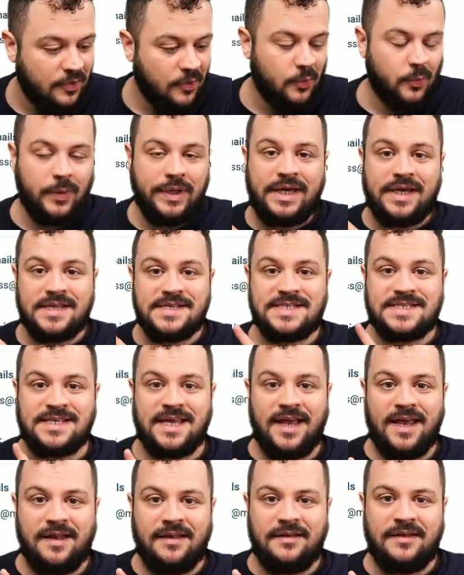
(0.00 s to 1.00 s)
We can
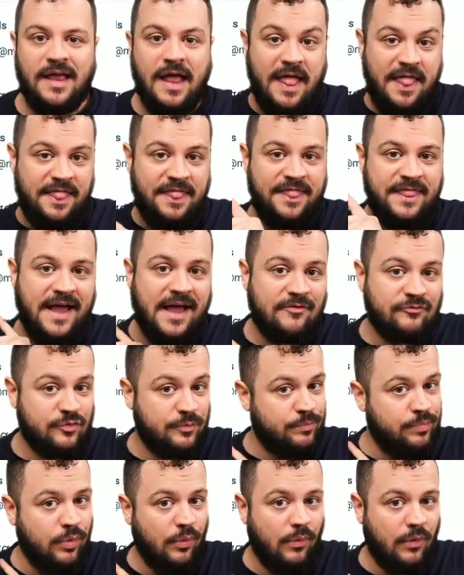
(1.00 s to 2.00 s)
send that
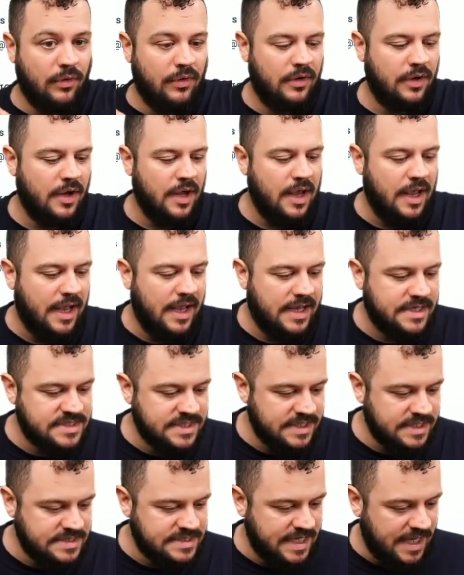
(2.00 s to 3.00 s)
report as
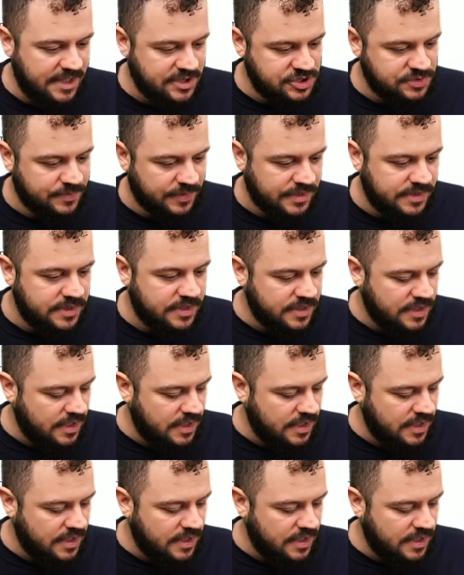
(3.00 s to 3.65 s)
an attachment